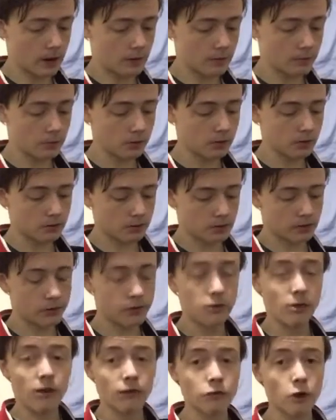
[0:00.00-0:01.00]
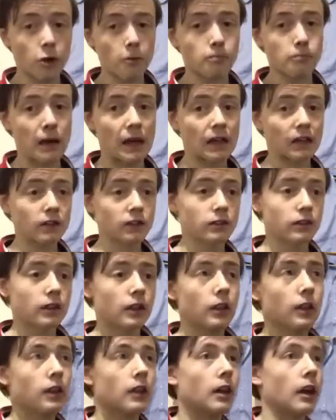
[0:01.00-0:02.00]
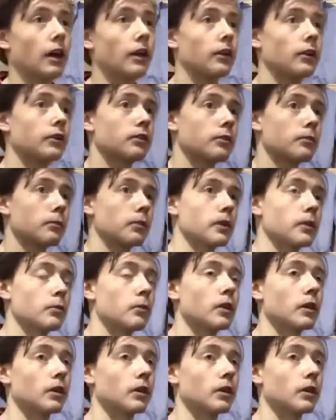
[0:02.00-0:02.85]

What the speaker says: But if you have got a belt, I know somebody,